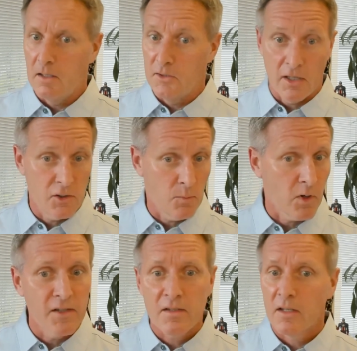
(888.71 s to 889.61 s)
and change your
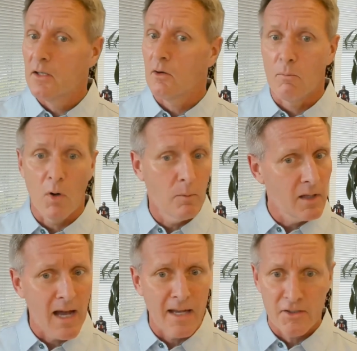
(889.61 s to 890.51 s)
pricing or
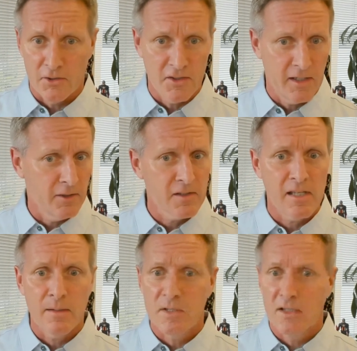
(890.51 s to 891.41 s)
mobilize your sales
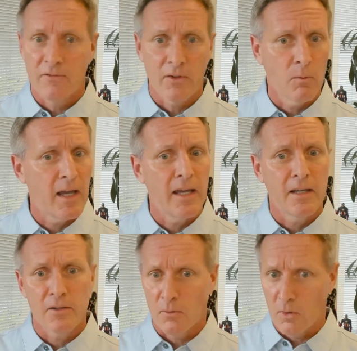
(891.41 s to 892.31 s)
teams in different
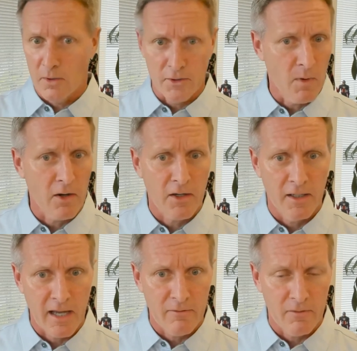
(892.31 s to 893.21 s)
ways or your
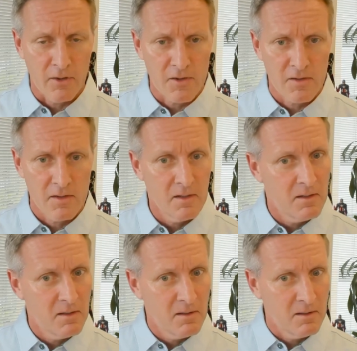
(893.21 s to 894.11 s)
marketing efforts
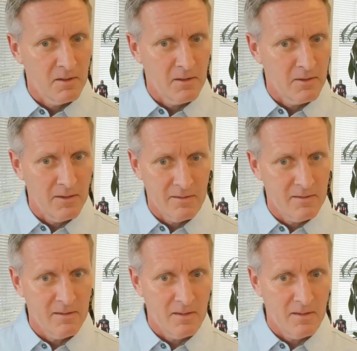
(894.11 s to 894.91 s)
you know it,